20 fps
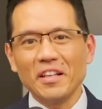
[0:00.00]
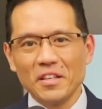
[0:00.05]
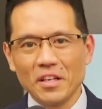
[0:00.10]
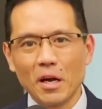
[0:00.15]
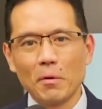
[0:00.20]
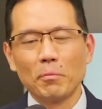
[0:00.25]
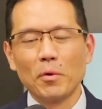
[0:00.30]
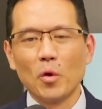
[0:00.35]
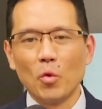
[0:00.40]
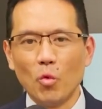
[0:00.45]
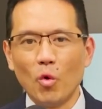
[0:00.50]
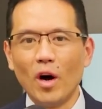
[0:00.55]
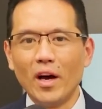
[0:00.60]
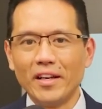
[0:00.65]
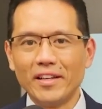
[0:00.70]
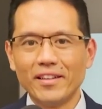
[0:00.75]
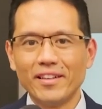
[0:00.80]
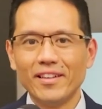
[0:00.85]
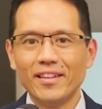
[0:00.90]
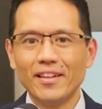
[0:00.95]
number
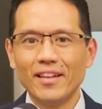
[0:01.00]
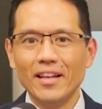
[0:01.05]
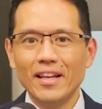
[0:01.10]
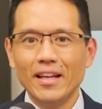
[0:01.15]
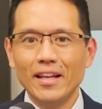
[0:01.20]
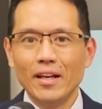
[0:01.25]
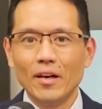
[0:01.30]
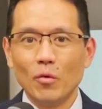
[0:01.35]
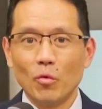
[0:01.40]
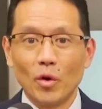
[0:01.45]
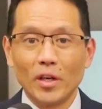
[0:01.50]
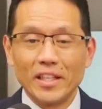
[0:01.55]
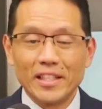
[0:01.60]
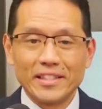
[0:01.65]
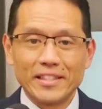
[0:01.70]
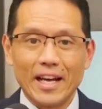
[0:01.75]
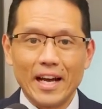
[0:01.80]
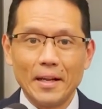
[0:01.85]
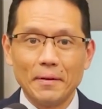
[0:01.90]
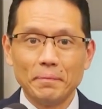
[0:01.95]
1. What is
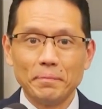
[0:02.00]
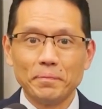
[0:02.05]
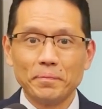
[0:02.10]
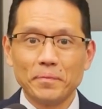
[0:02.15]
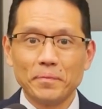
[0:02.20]
that?